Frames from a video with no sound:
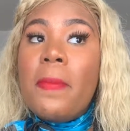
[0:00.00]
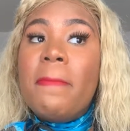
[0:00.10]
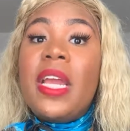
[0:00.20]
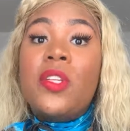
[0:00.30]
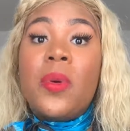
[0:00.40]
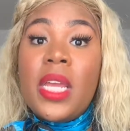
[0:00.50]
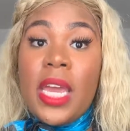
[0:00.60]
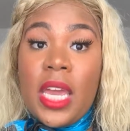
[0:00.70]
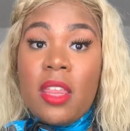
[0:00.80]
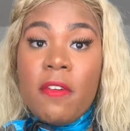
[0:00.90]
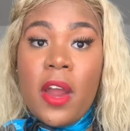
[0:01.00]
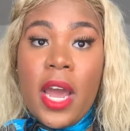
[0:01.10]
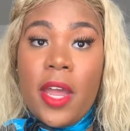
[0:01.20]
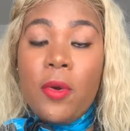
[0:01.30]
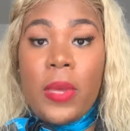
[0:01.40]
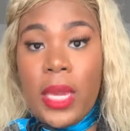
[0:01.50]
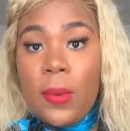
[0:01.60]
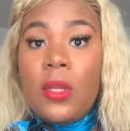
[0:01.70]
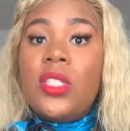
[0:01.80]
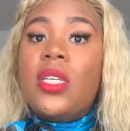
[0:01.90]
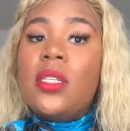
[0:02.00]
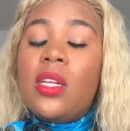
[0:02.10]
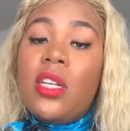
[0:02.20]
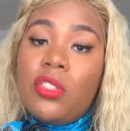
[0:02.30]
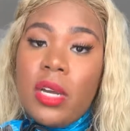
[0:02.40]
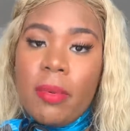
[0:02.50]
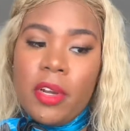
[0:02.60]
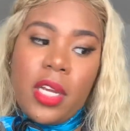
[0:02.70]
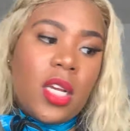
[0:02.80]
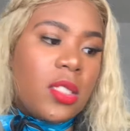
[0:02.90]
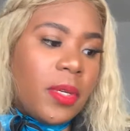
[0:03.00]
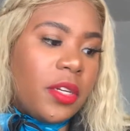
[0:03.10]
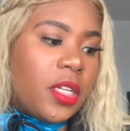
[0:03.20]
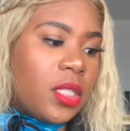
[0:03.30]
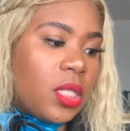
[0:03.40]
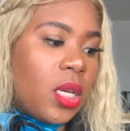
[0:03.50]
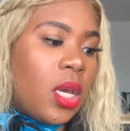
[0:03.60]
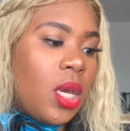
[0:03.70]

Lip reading: May 28th for IOE, which is an initial operating experience.